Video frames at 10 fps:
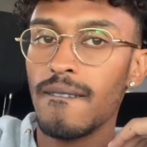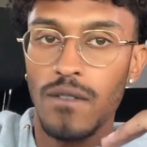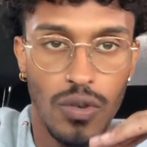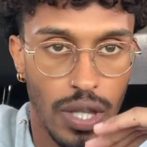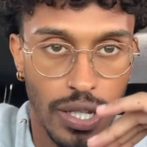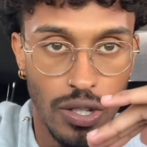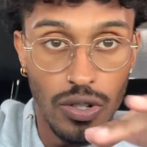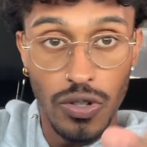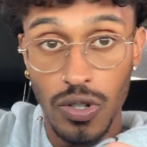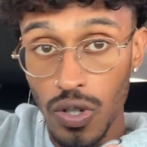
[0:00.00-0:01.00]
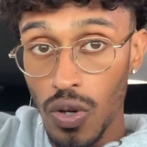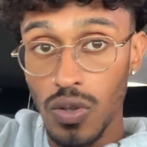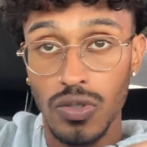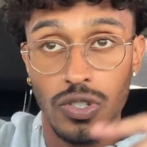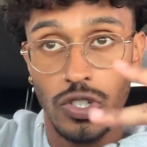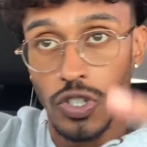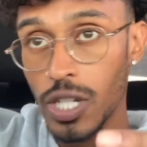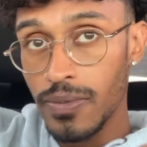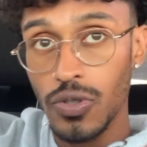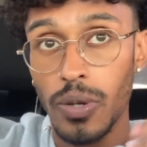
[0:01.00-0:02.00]
for like, you know, your goals, your
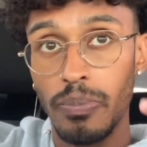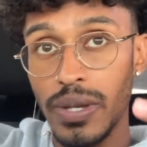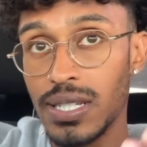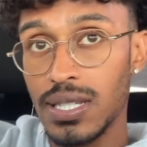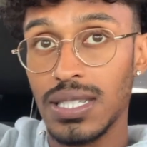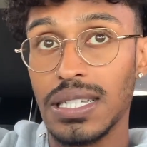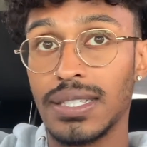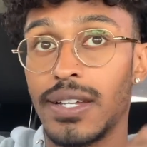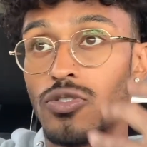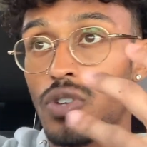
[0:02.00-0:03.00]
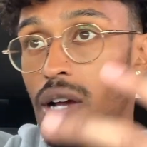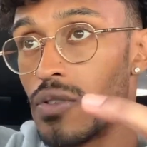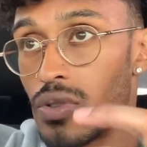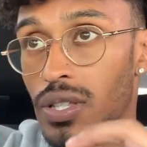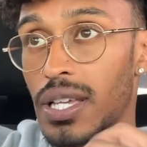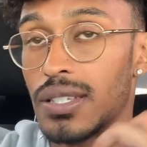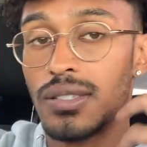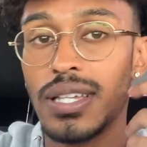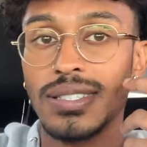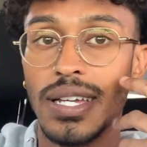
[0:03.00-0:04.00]
dreams, your ambitions, things that drive you,
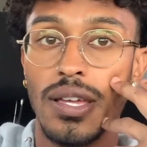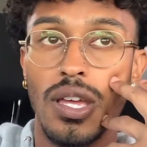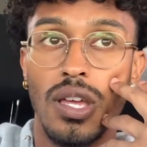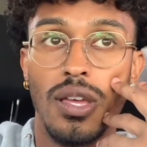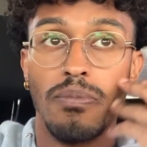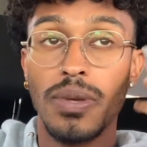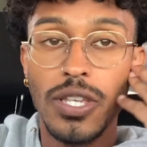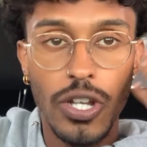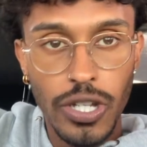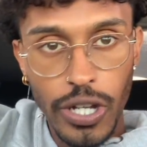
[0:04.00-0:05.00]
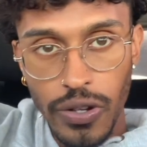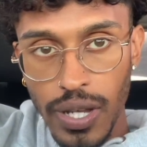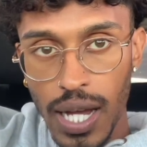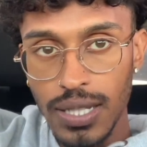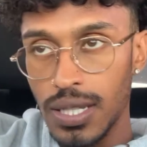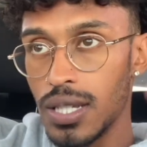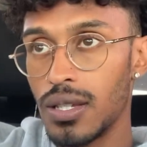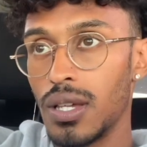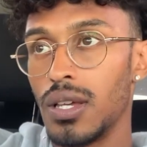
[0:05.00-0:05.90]
things that pique your curiosity,